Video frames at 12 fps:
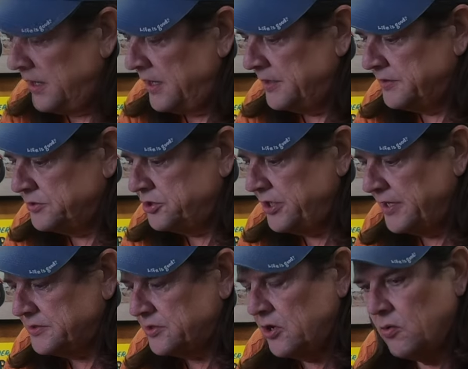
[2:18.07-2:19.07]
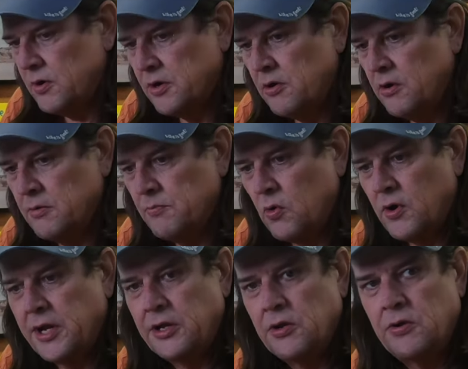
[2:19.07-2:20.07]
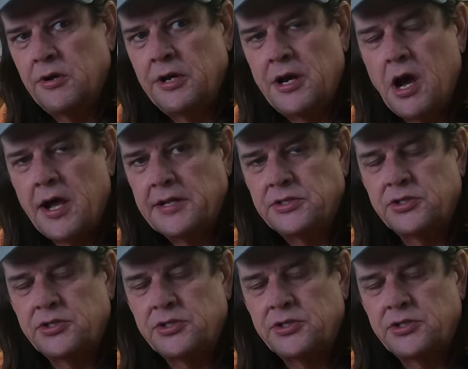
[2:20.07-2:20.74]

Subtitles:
had the shits going on morning, noon, and night.